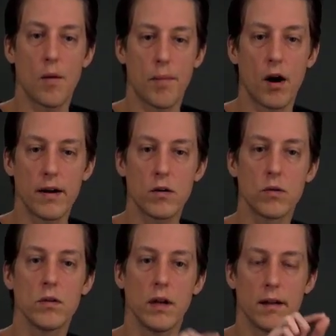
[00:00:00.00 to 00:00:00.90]

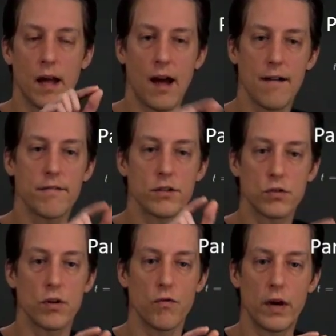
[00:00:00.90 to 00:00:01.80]
particle have a
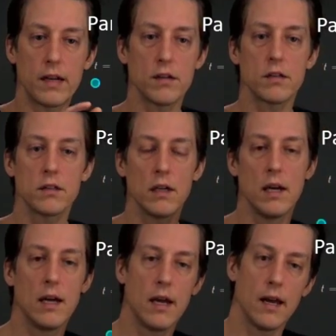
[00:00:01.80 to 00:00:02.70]
certain radius,
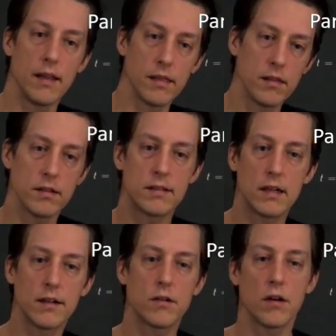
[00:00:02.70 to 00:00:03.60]
and the
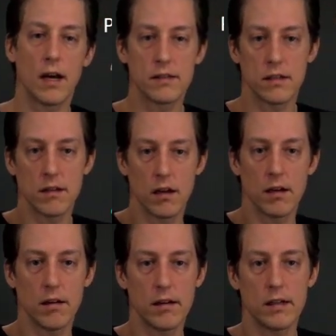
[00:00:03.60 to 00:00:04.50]
cylinder has
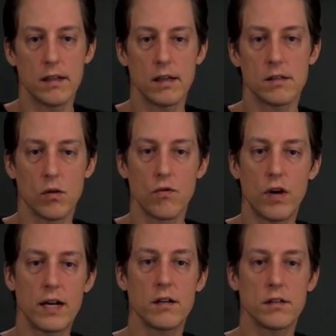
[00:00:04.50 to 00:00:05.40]
its own
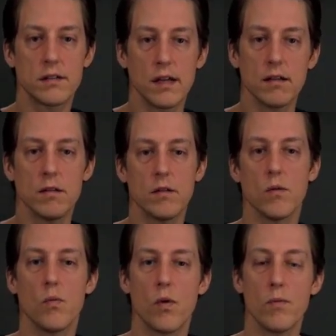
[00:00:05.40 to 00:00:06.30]
radius, and
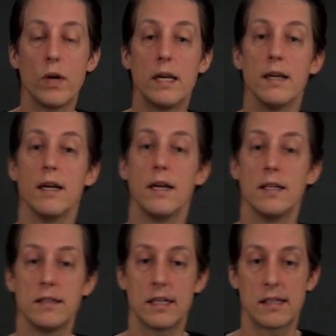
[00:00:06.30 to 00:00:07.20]
when we
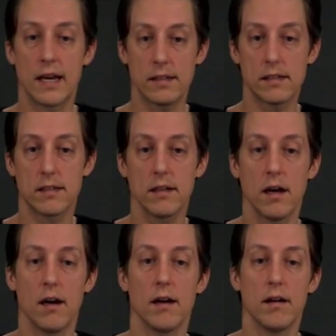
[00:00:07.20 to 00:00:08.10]
detect
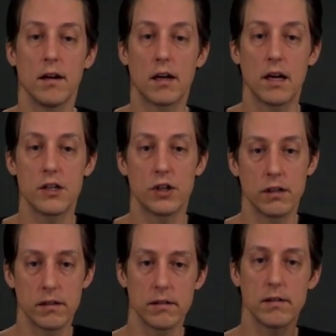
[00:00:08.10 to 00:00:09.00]
a
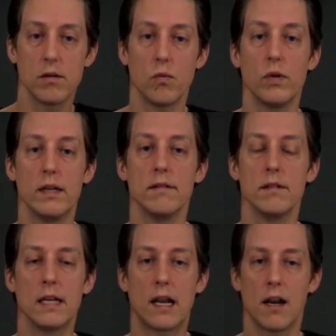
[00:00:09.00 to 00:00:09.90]
collision, we
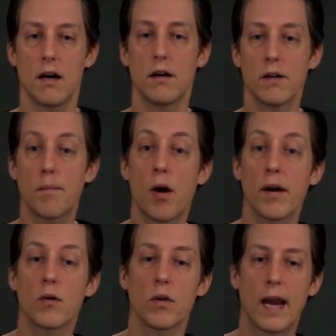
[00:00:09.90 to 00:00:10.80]
declare the
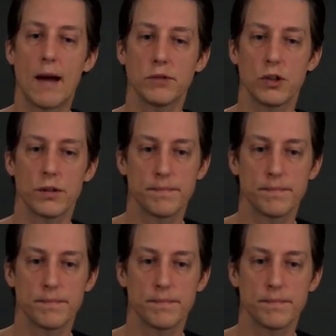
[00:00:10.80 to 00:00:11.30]
particle capture.